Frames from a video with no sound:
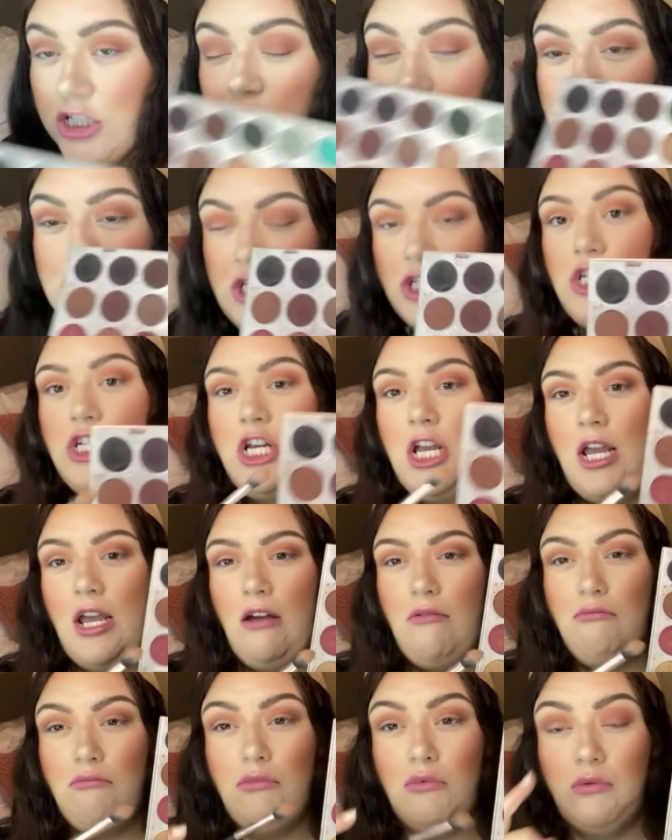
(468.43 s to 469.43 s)
Chip.
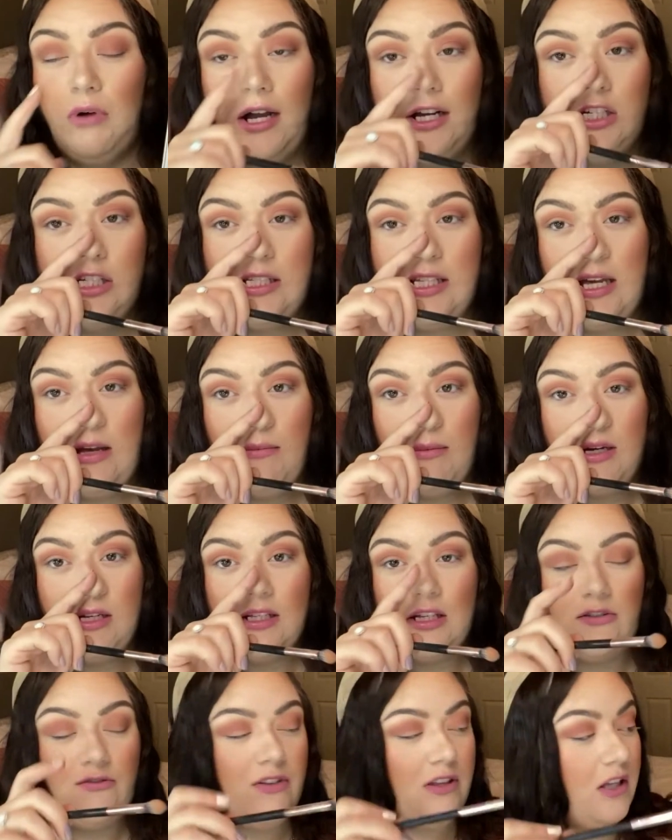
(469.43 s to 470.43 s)
Oh, I just hit
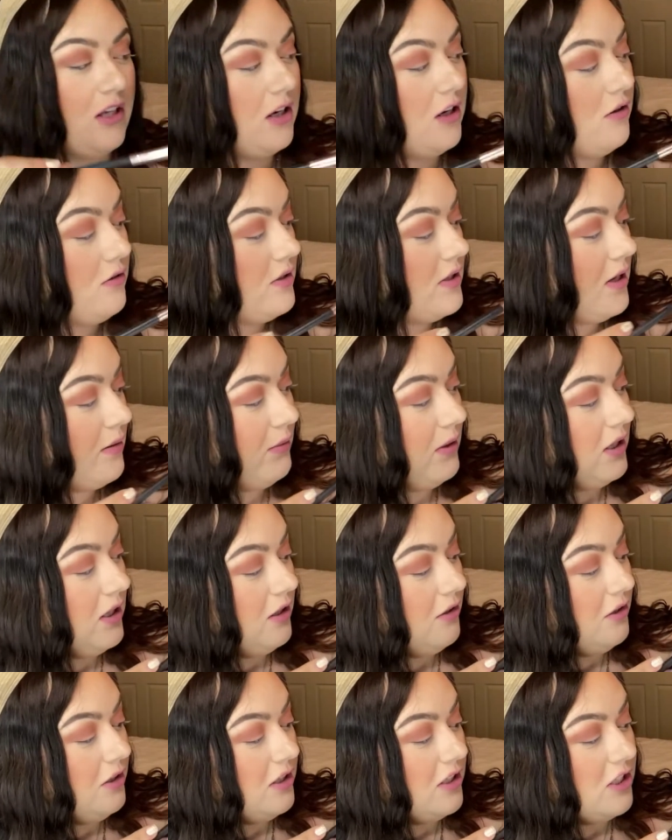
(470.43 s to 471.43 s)
myself in the nose. I'm gonna
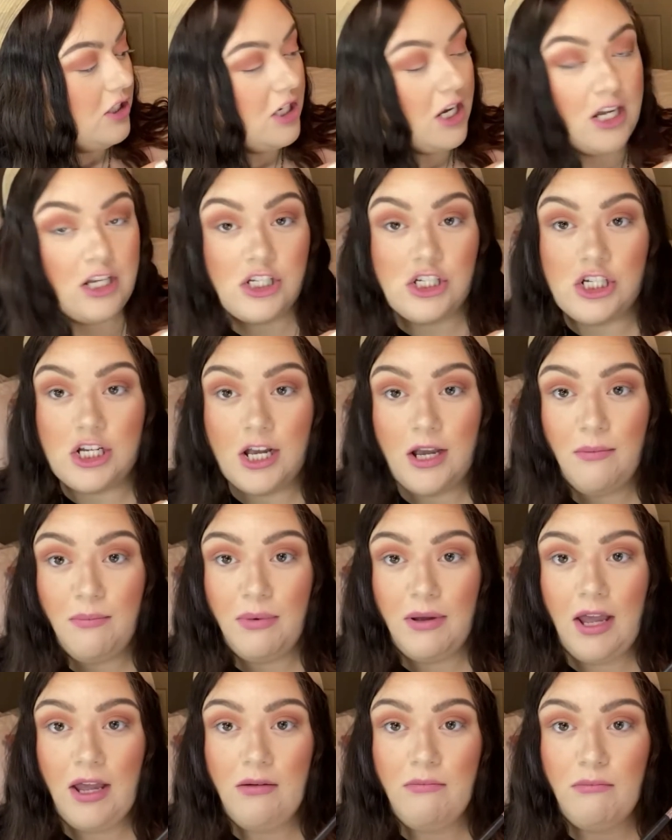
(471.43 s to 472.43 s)
go into the shade
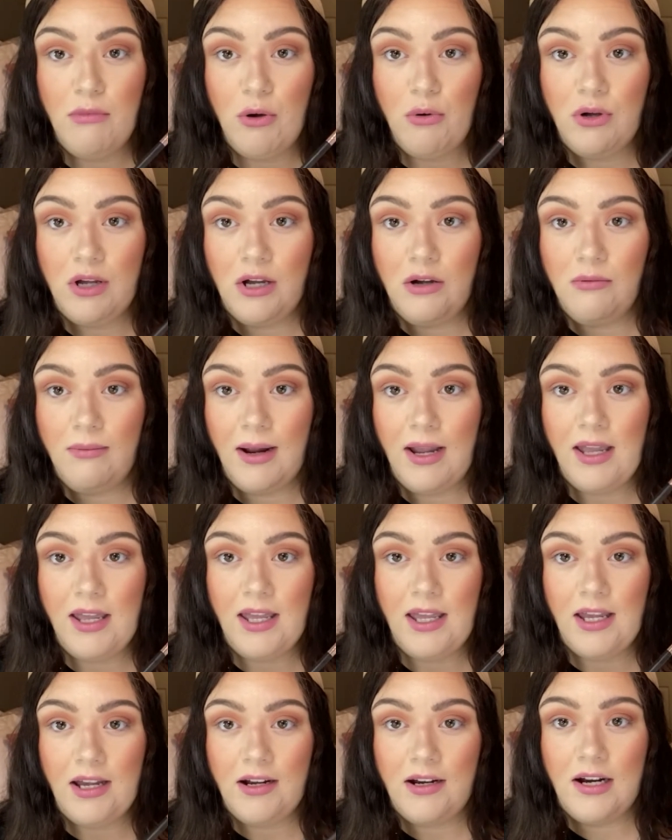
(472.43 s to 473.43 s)
Chip and Mocha right
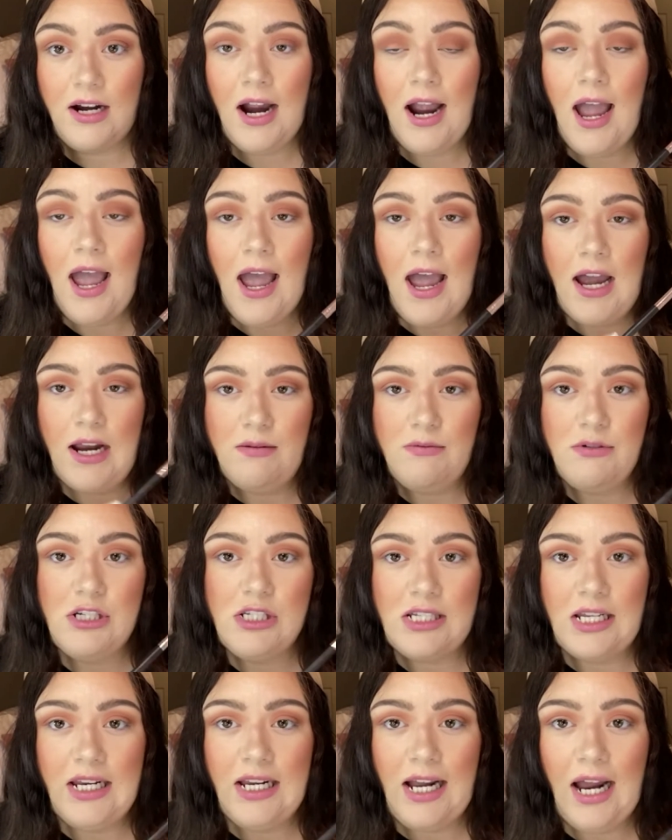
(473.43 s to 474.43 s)
here, and we're
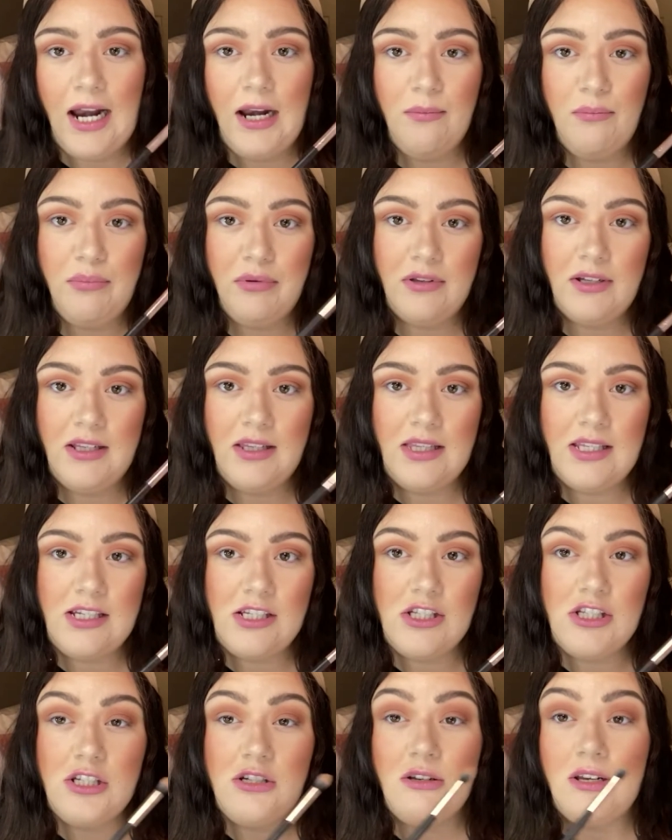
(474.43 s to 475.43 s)
just gonna kind of blend
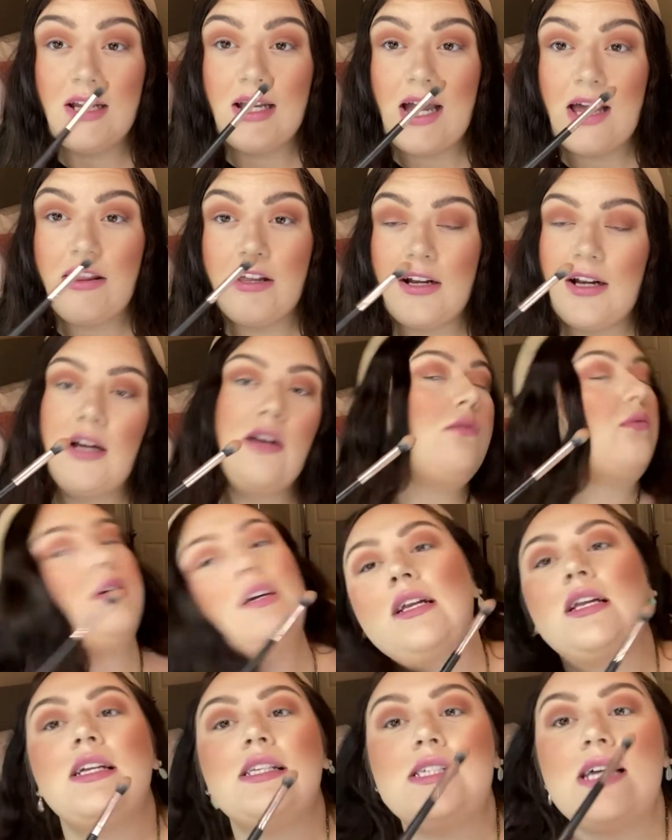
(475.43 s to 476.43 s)
these two together, and we're
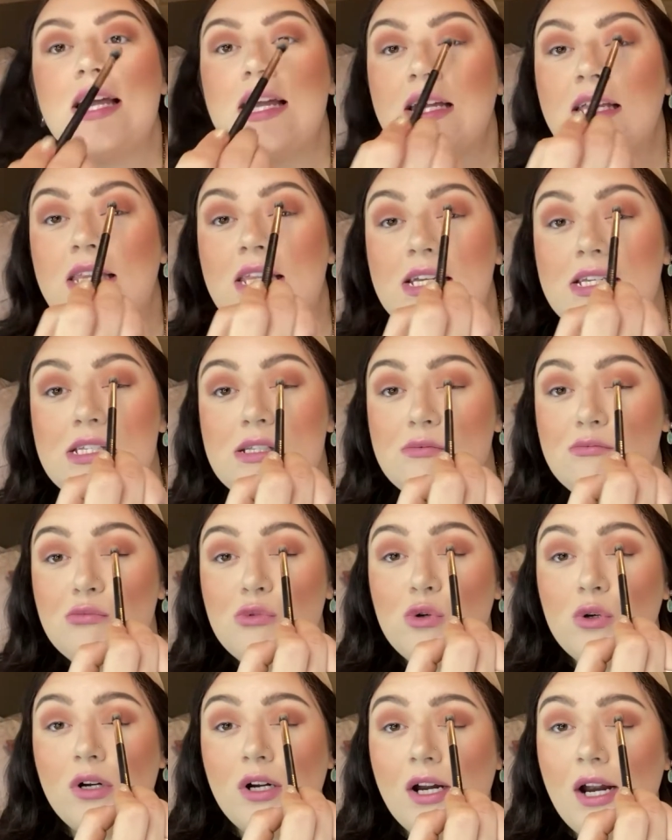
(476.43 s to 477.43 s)
gonna take this
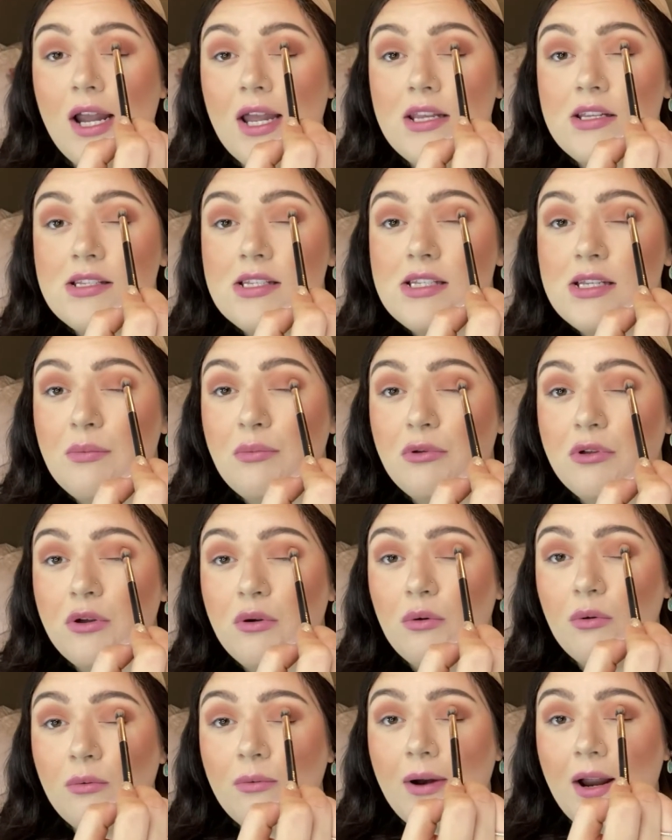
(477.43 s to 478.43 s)
more and stipple
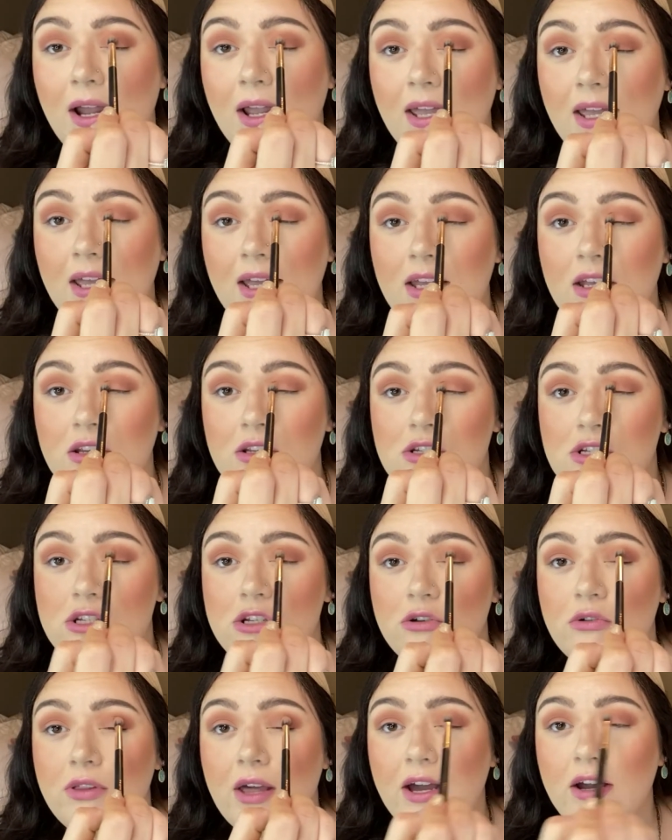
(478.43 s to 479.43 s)
it right
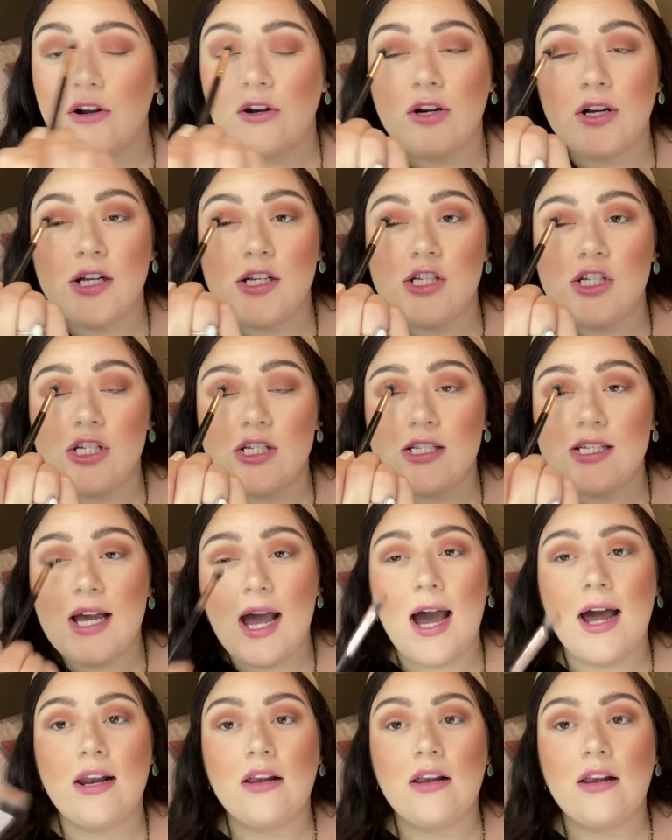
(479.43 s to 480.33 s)
into that crease just to add a